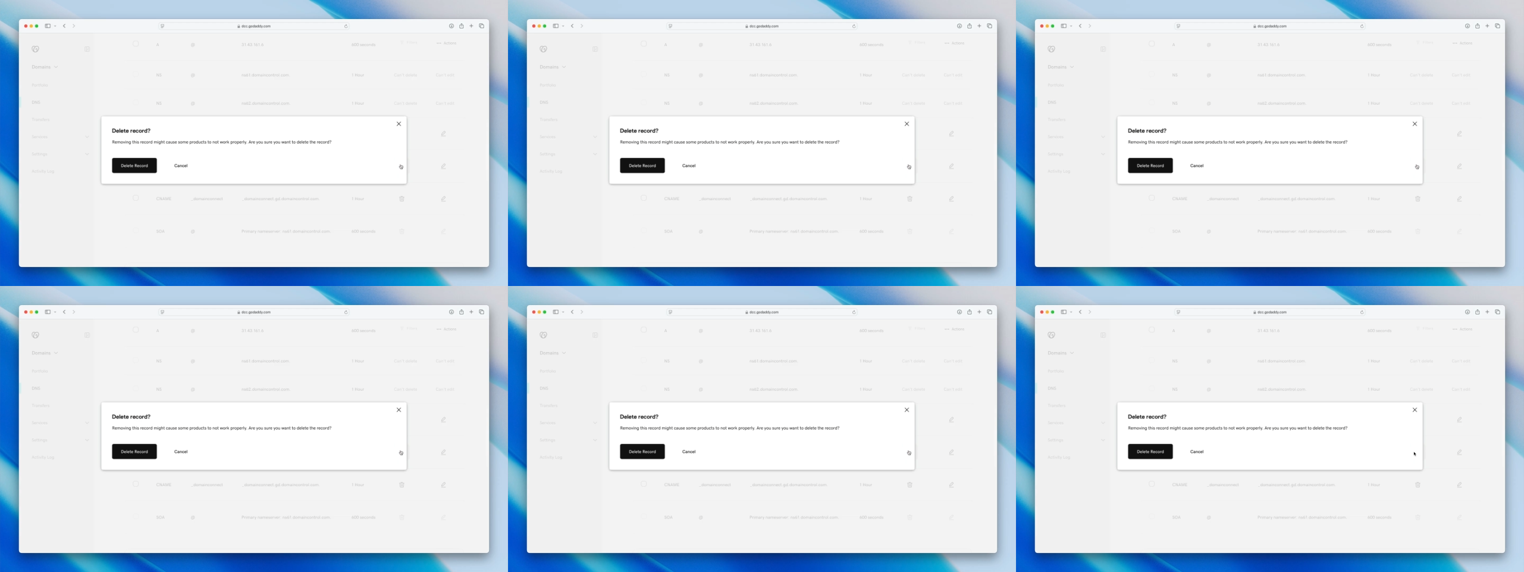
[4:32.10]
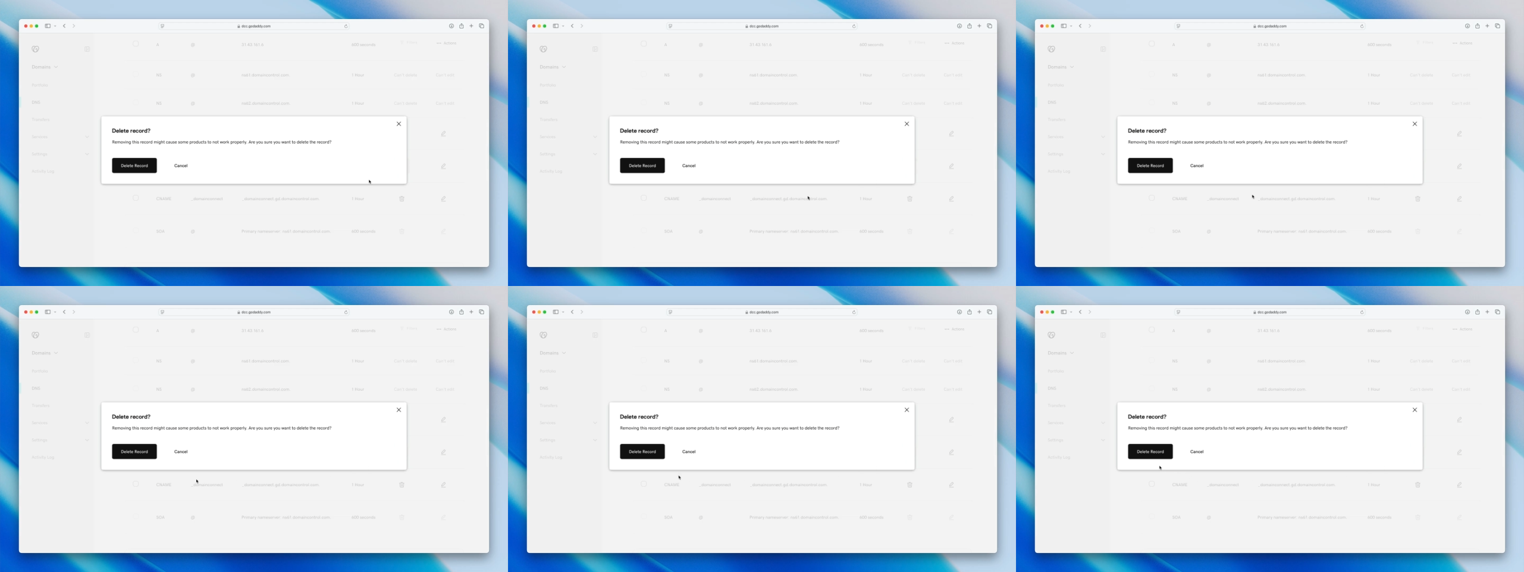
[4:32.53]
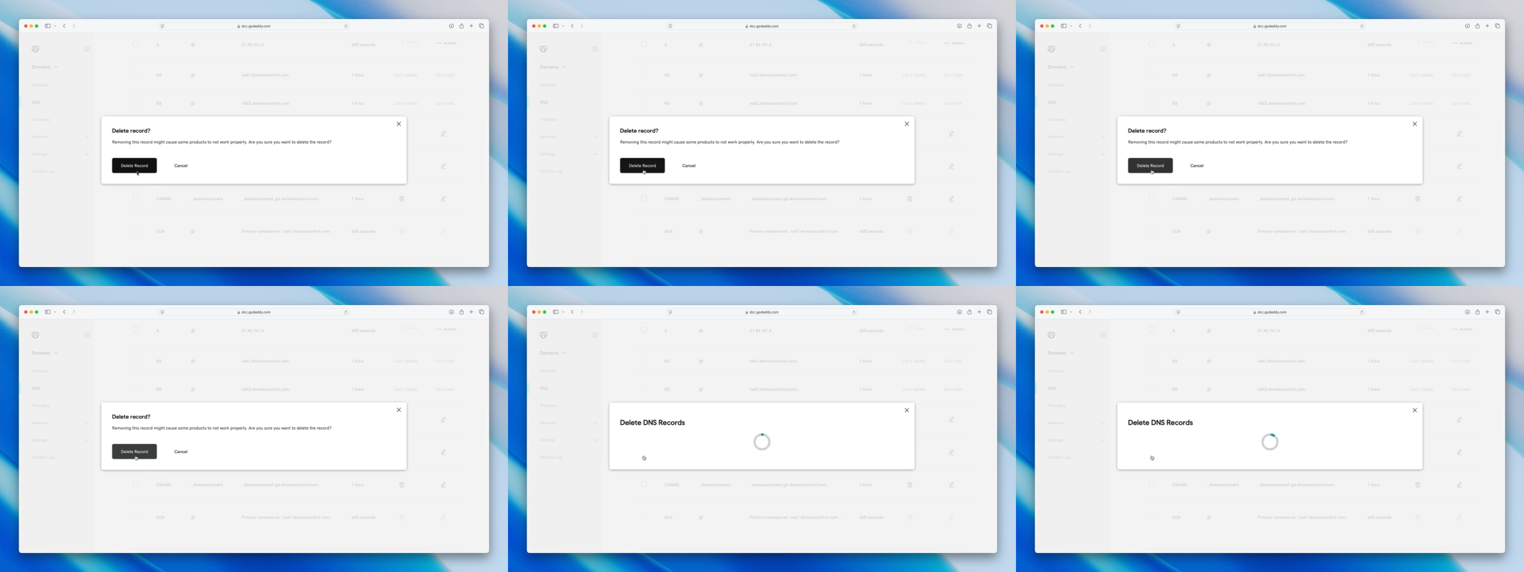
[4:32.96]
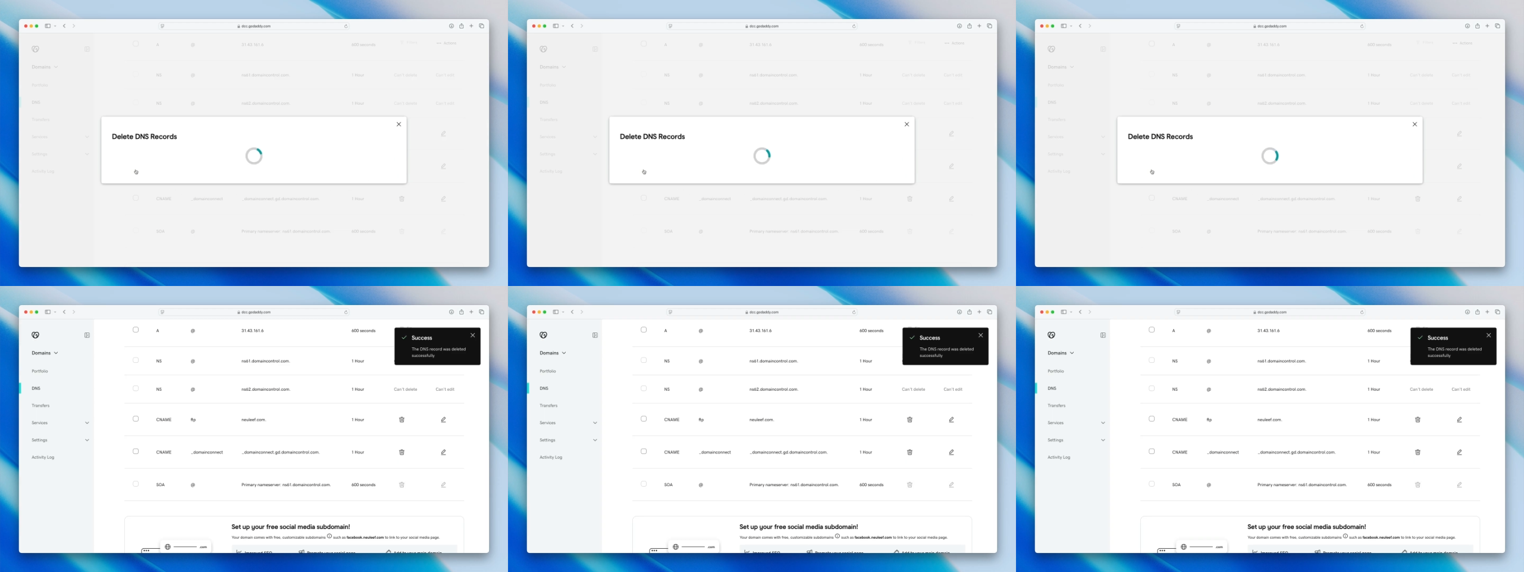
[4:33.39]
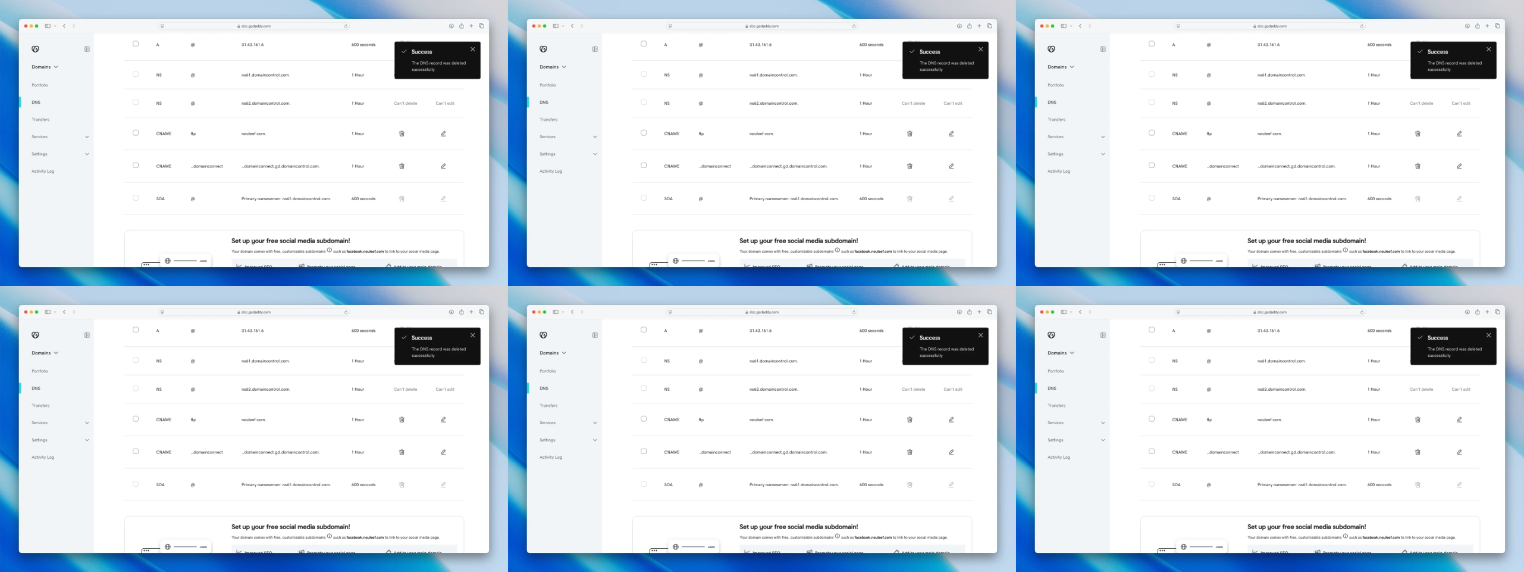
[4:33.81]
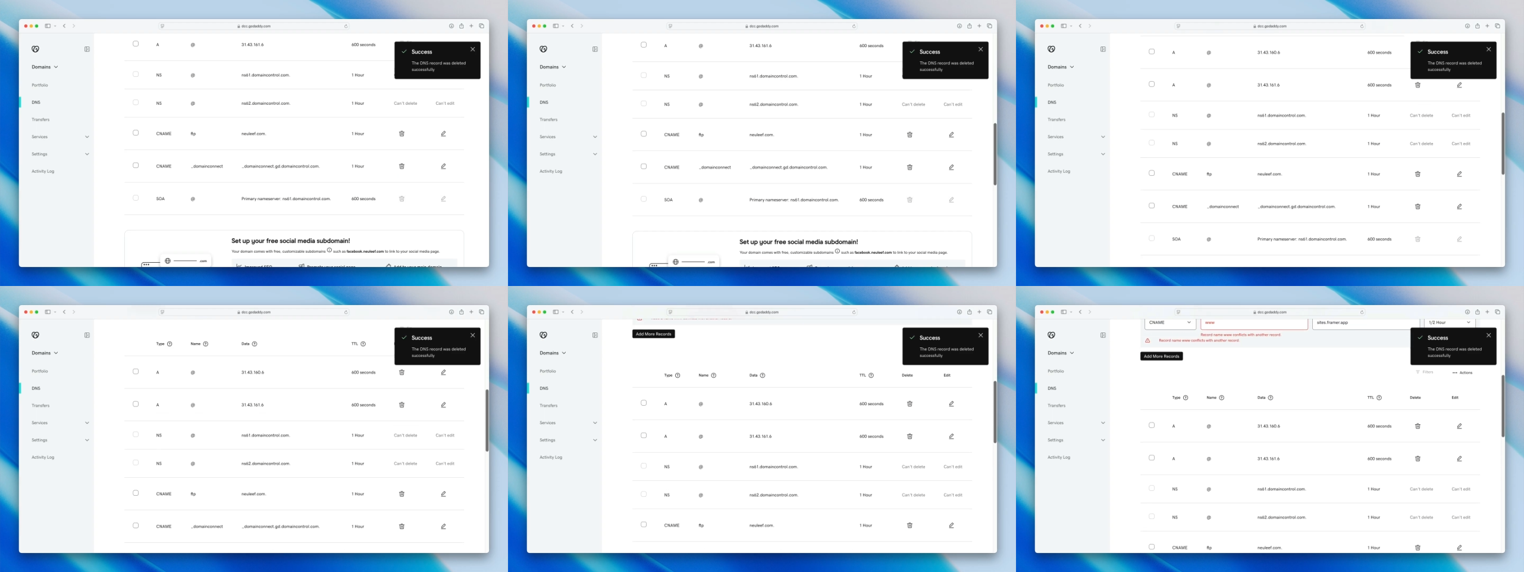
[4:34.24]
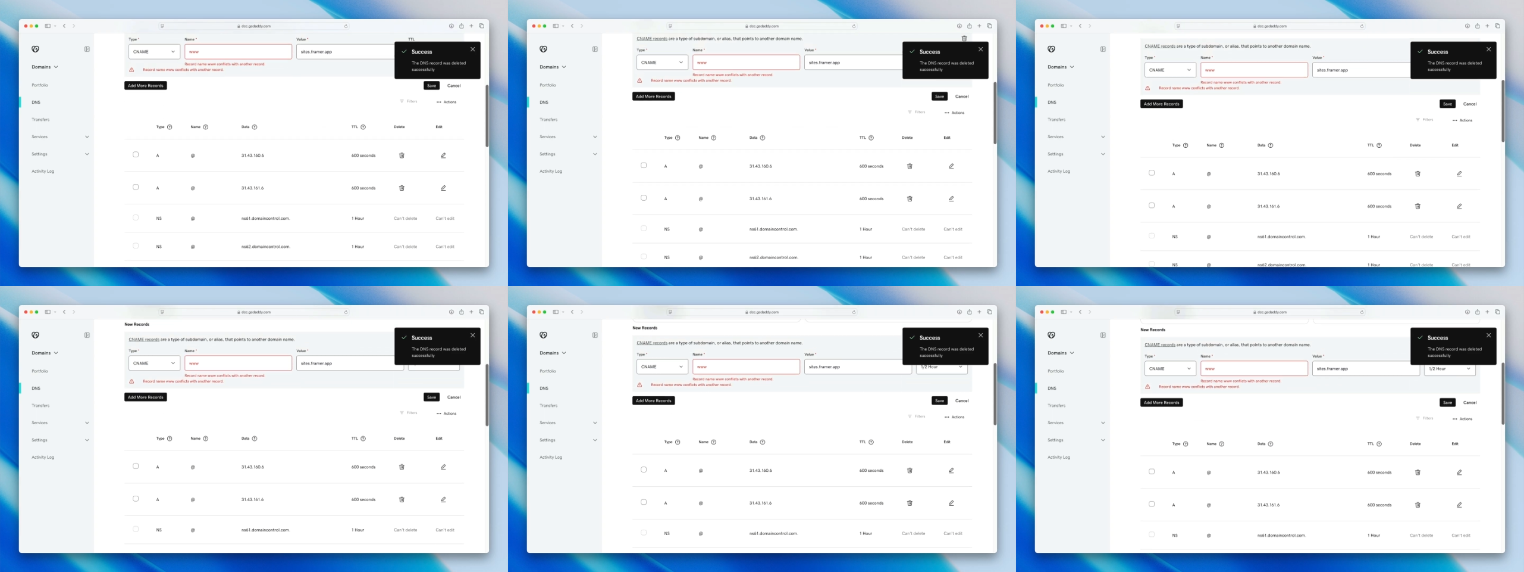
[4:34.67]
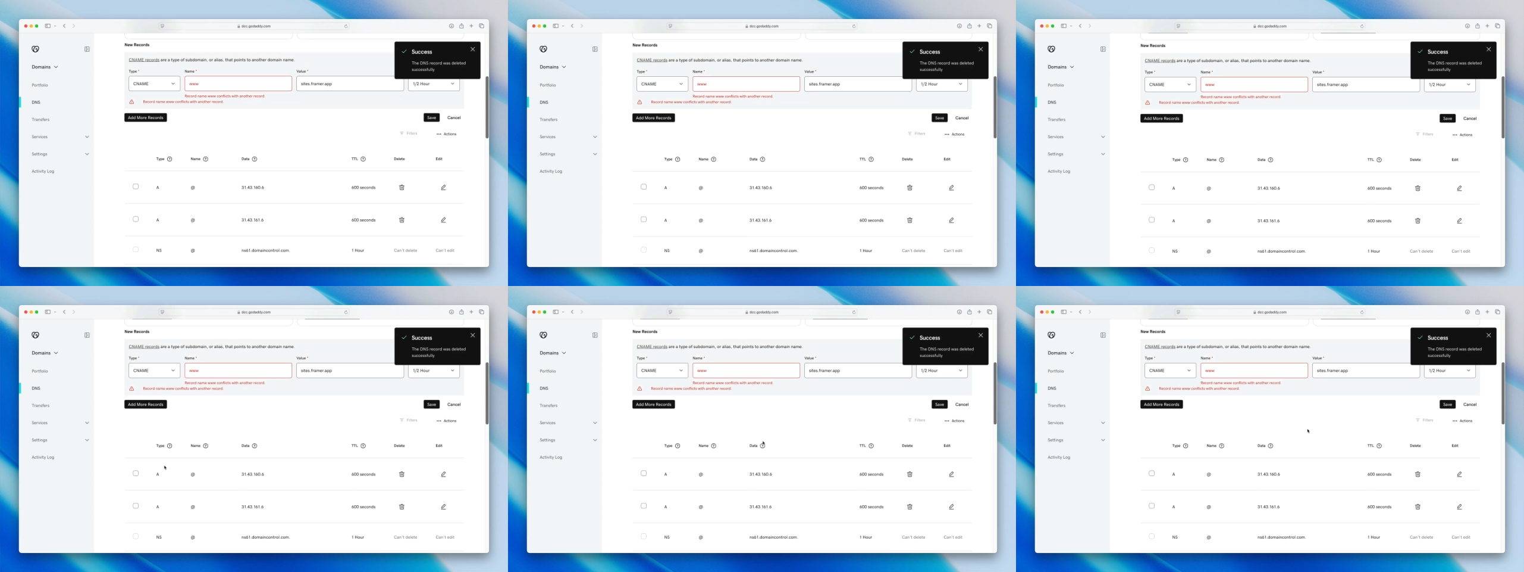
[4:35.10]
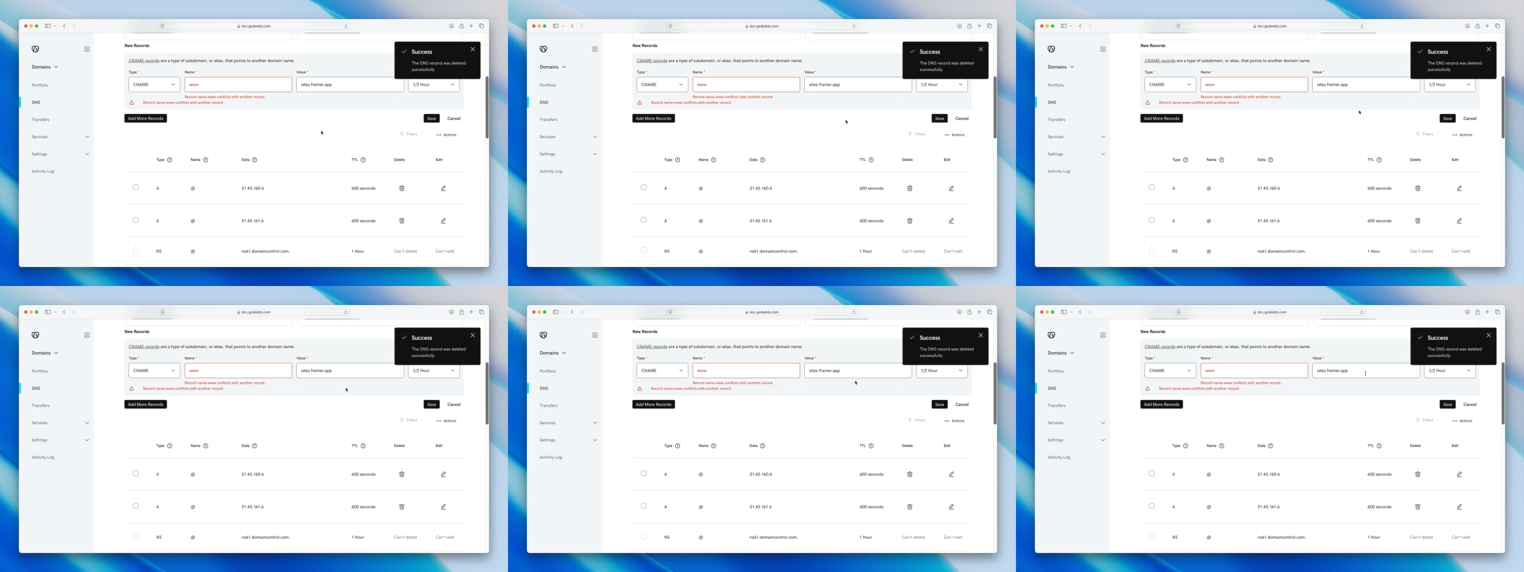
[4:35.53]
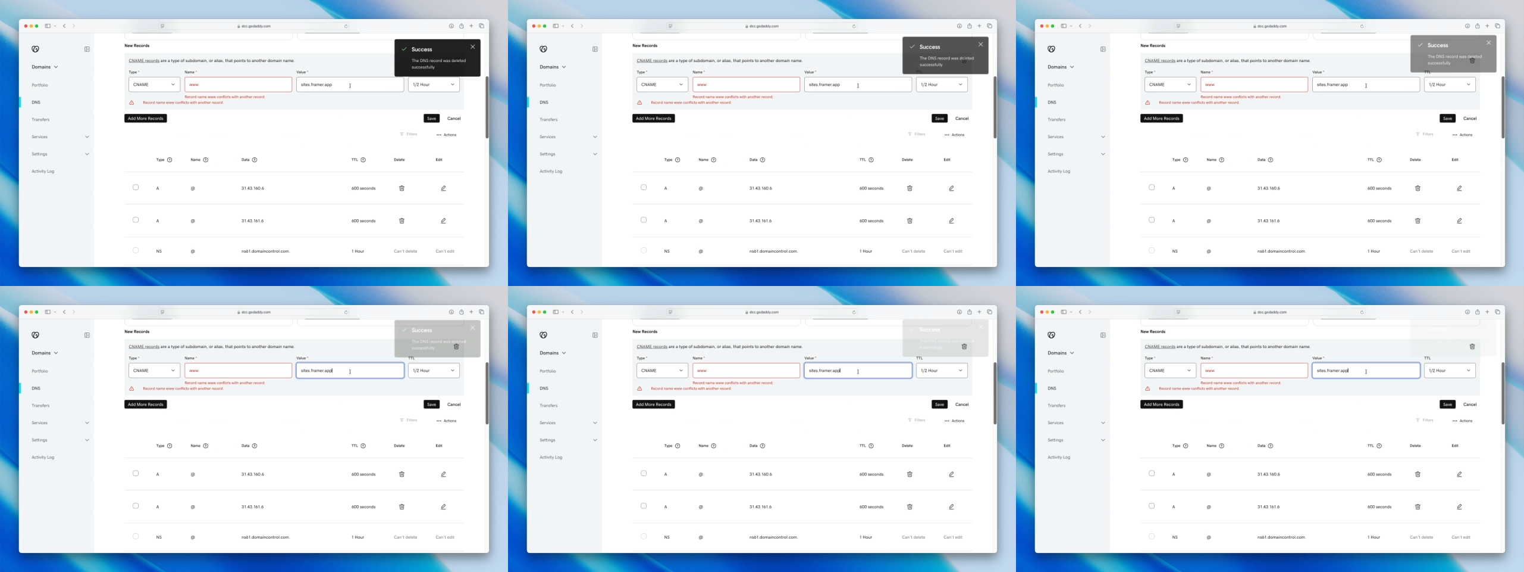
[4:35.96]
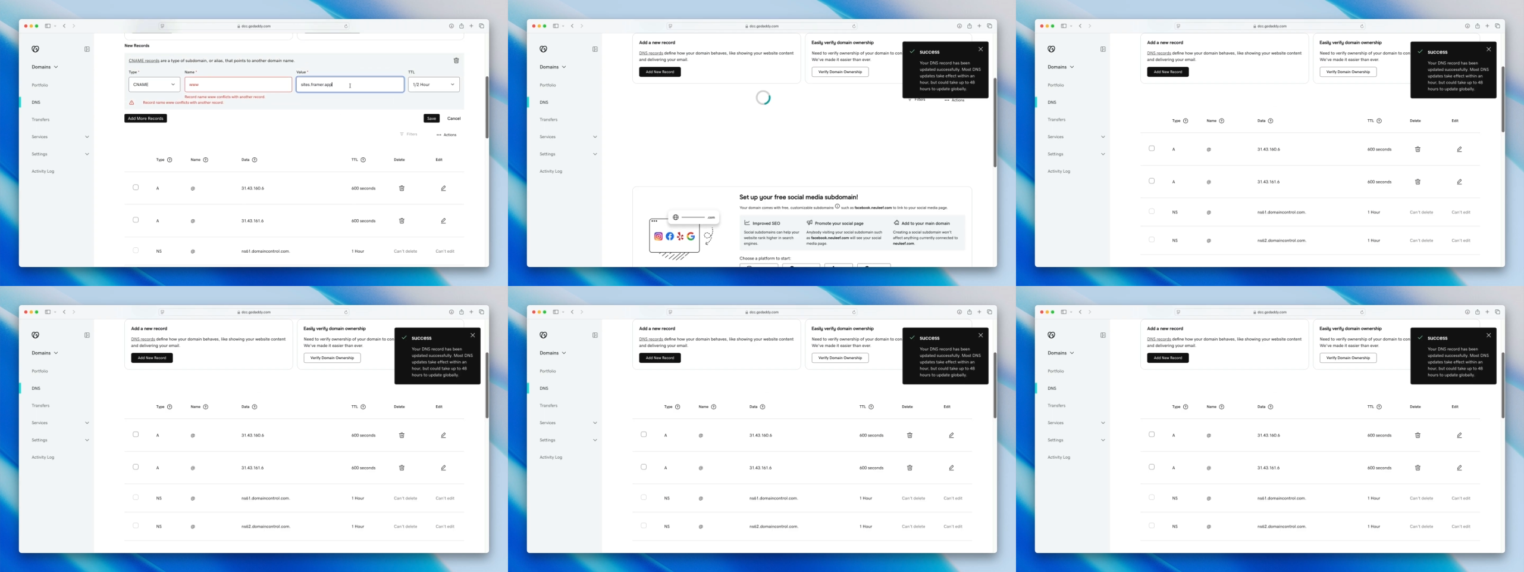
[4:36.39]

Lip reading: Nobody's mouth can be seen.